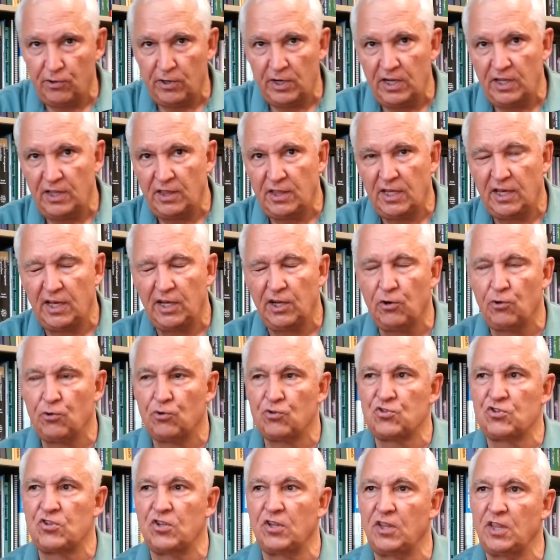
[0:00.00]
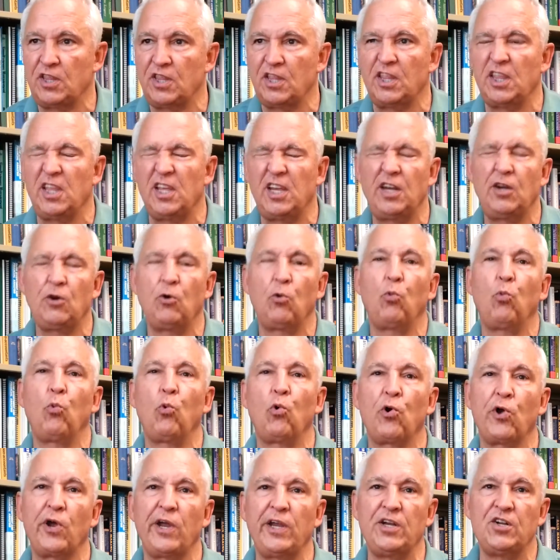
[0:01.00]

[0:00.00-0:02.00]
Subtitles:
anything, or so that they don't worry.